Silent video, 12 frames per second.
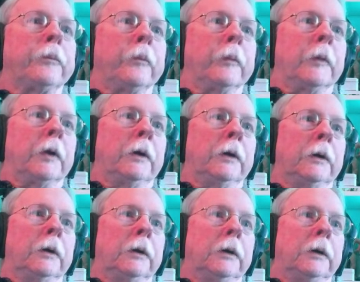You
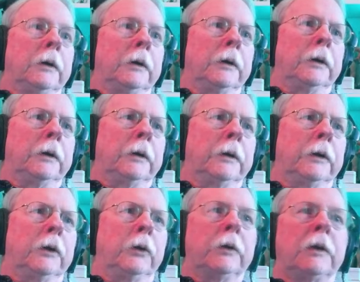
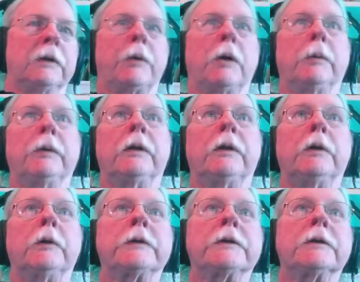know what? That's probably
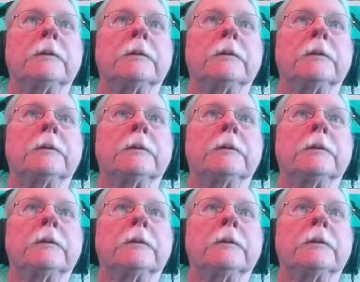close.